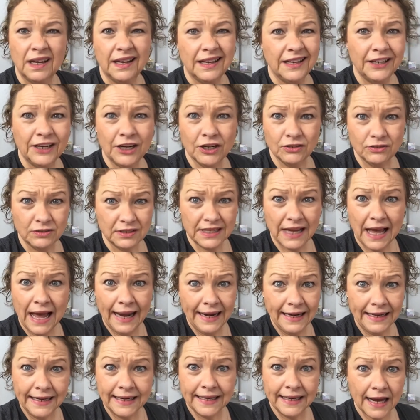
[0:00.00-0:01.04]
you know,
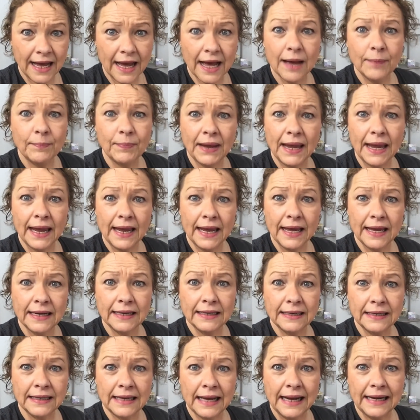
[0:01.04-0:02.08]
tidied up
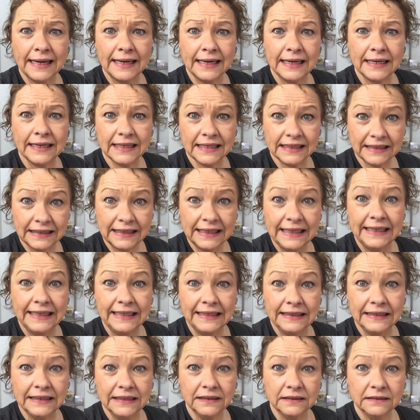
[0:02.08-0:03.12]
and got it
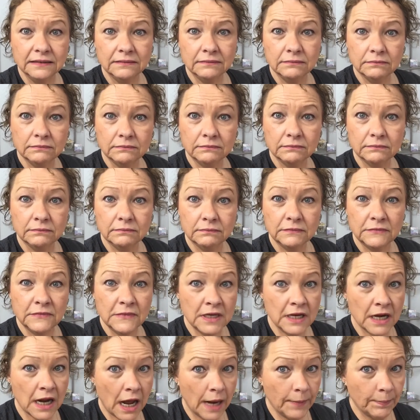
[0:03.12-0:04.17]
clean.
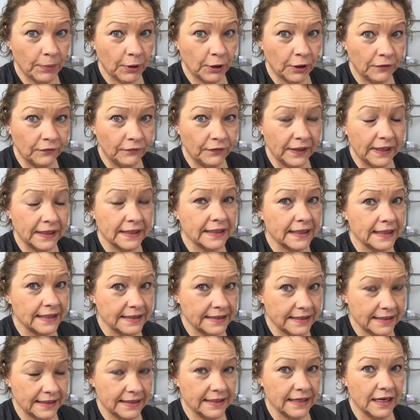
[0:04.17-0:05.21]
Not perfect. I
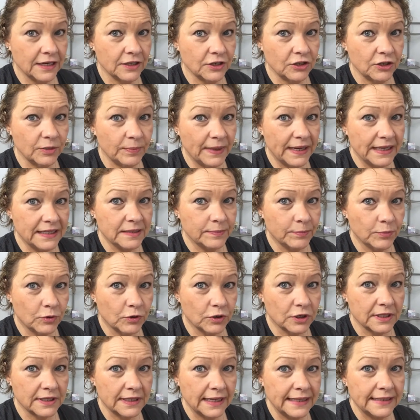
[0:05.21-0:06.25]
did not do the
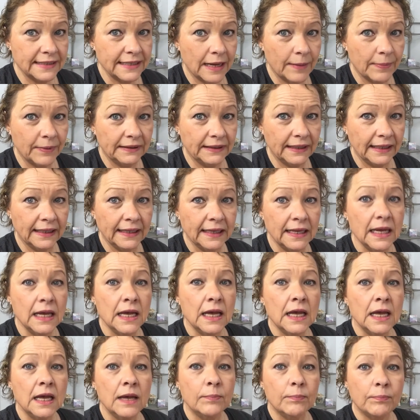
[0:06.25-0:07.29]
baseboards, that type of thing,
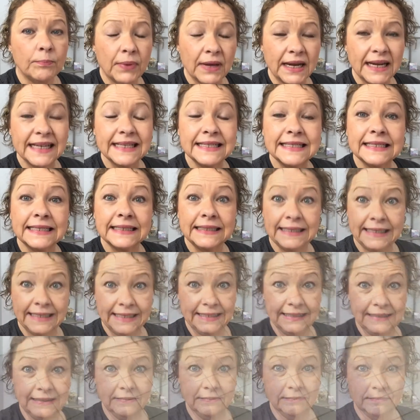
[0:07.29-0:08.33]
but it's clean. I've